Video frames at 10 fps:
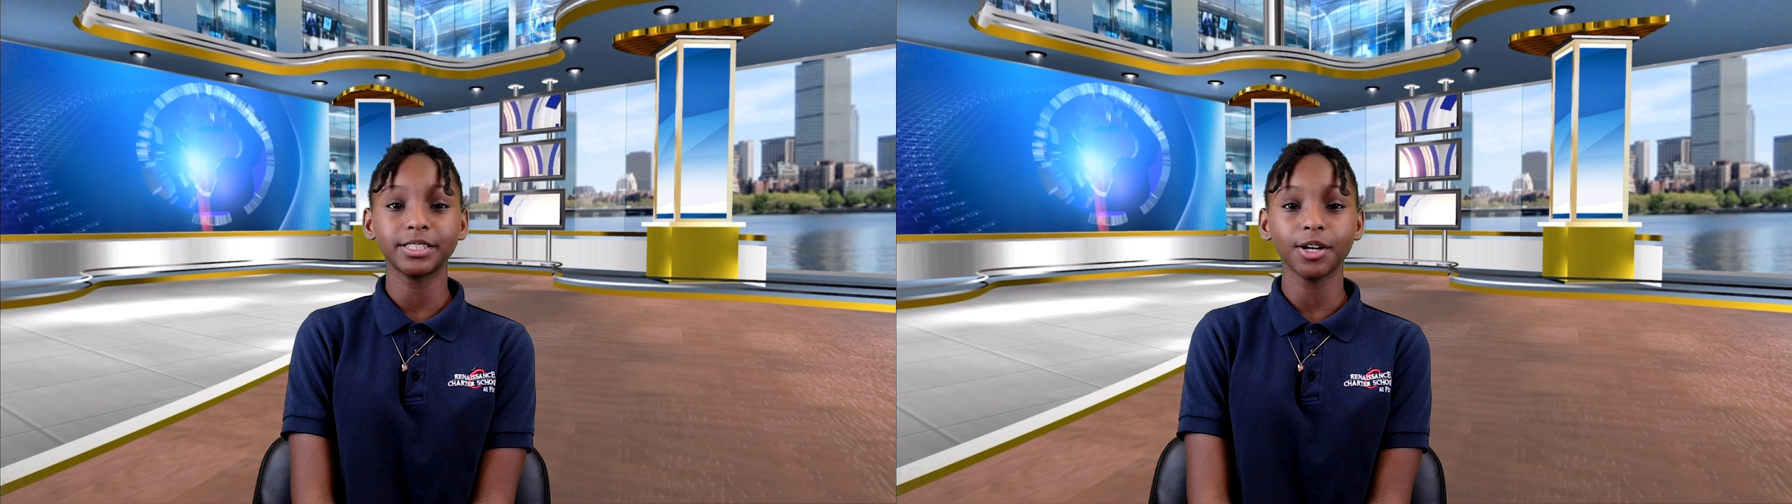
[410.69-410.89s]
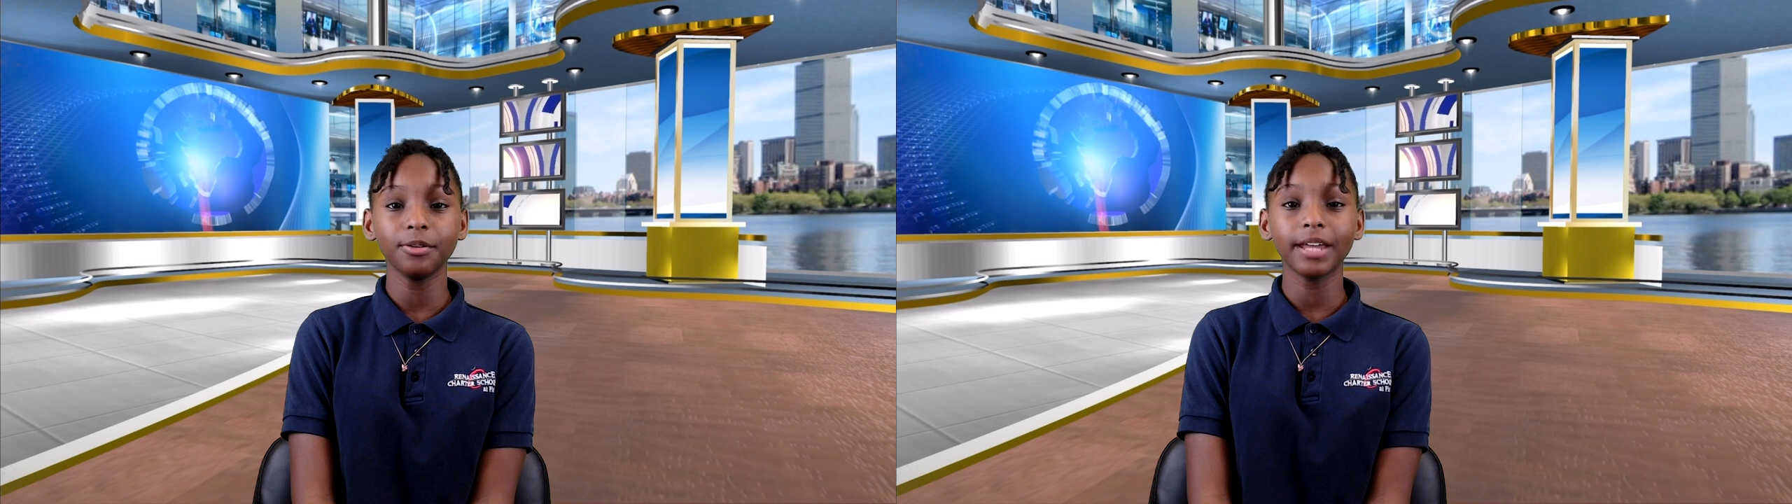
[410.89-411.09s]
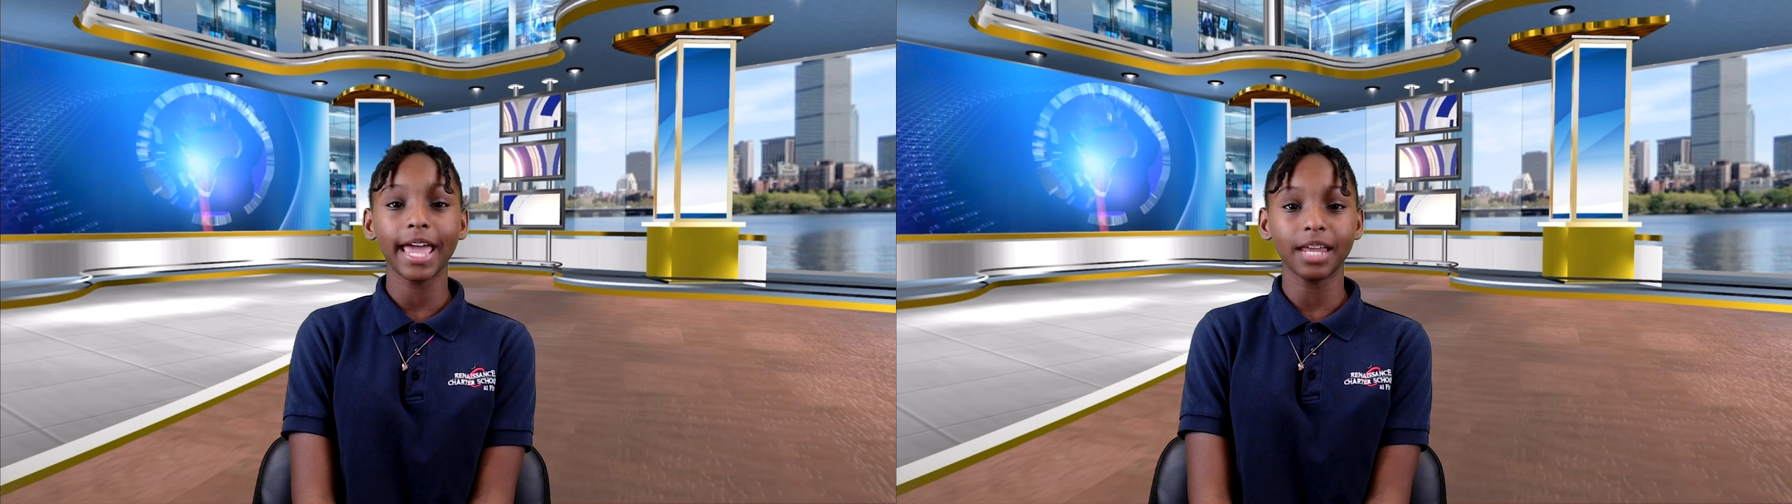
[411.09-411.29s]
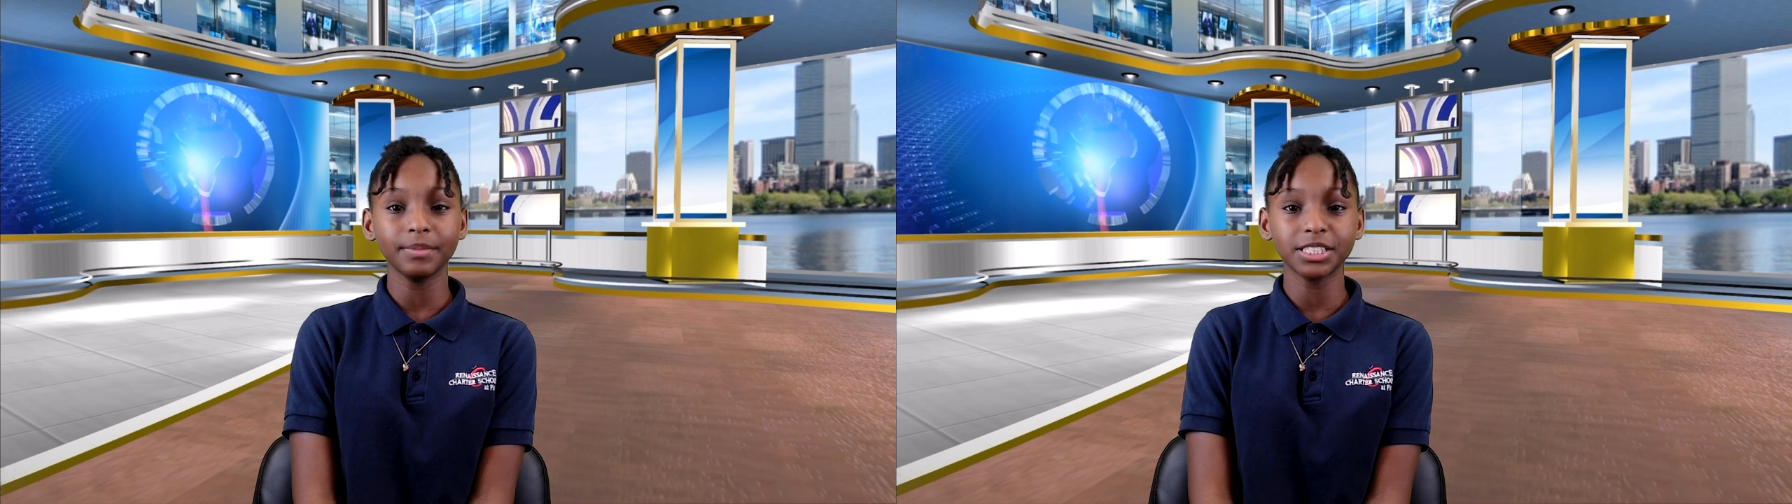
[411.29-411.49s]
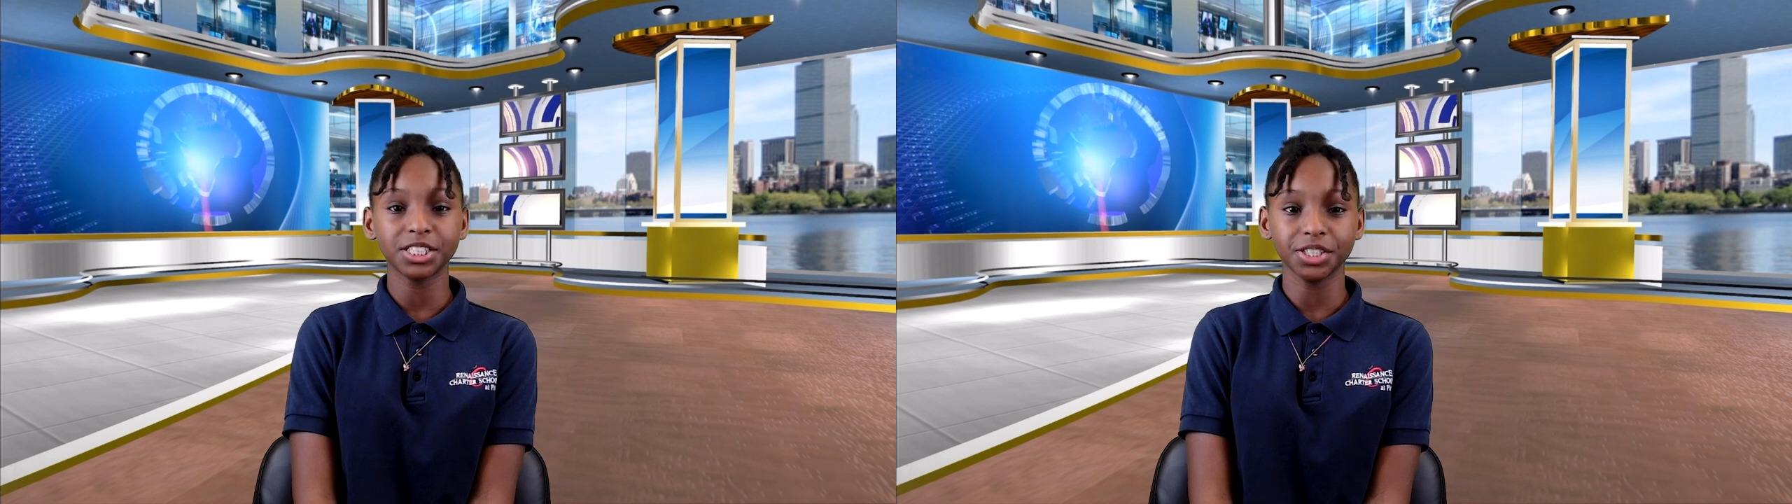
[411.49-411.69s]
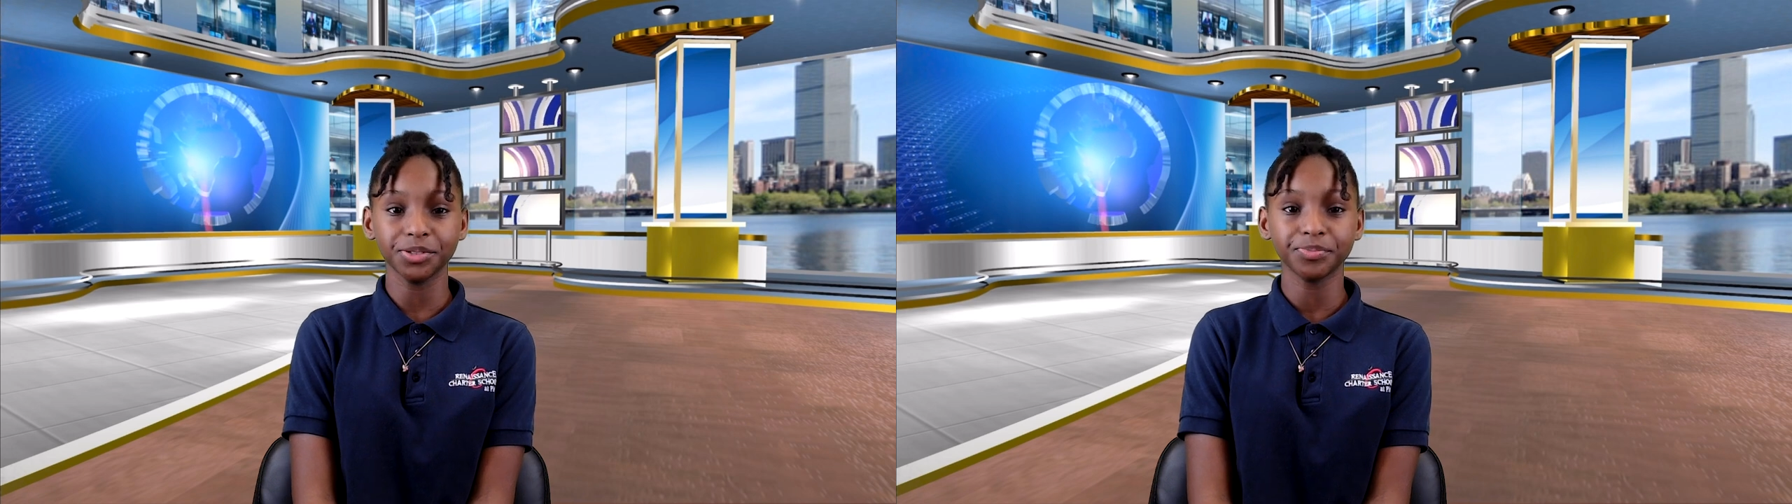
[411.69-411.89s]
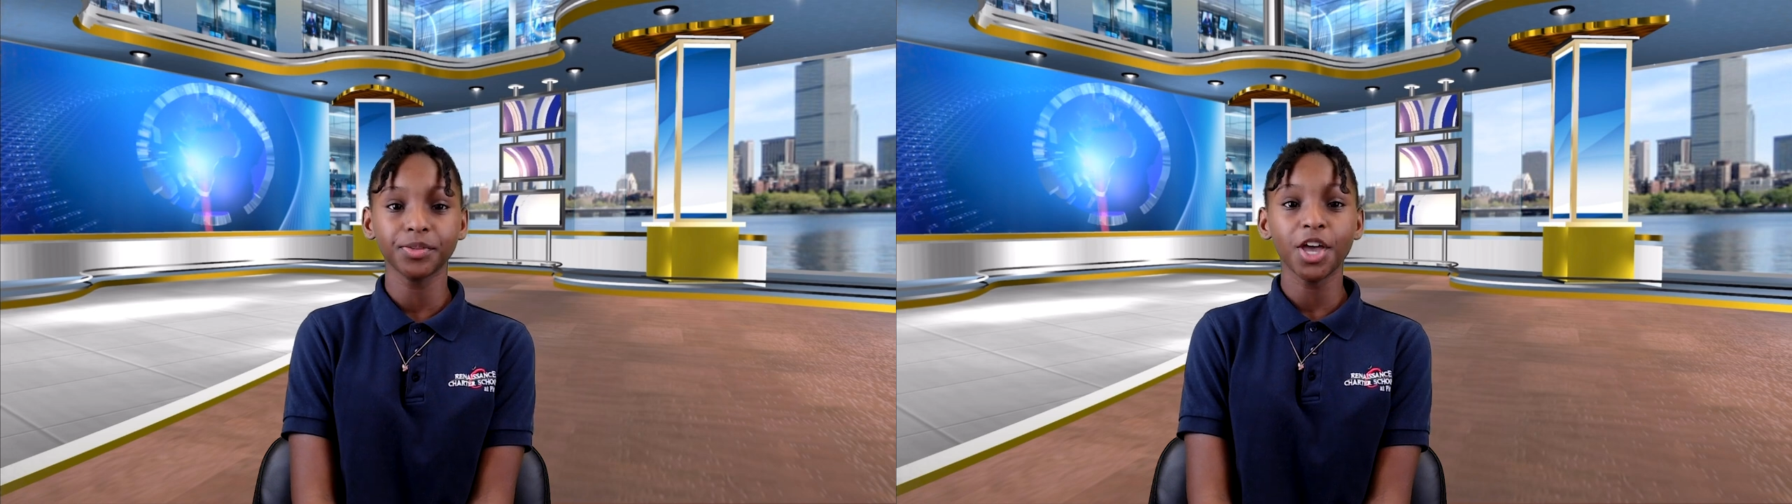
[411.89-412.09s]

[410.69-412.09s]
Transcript: Stone, and Miss June.